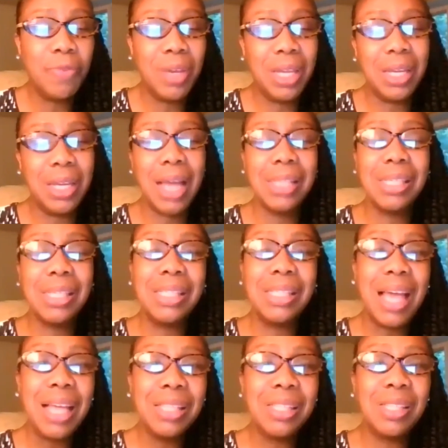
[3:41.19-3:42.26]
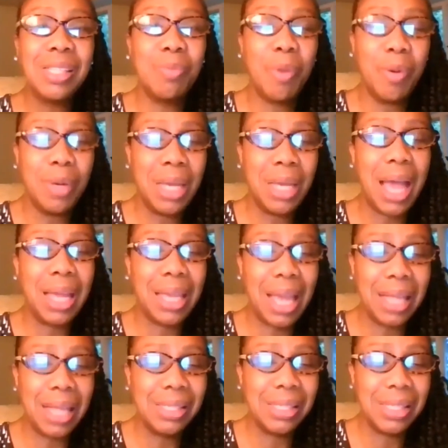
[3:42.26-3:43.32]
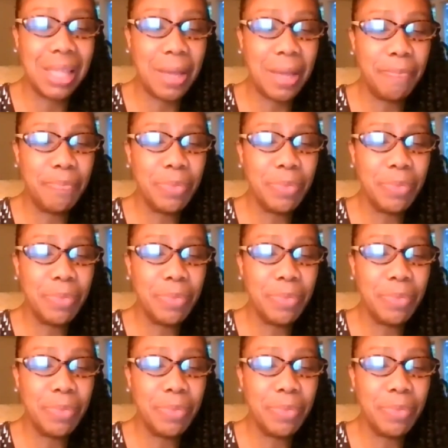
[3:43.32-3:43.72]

feet as a testimony against them.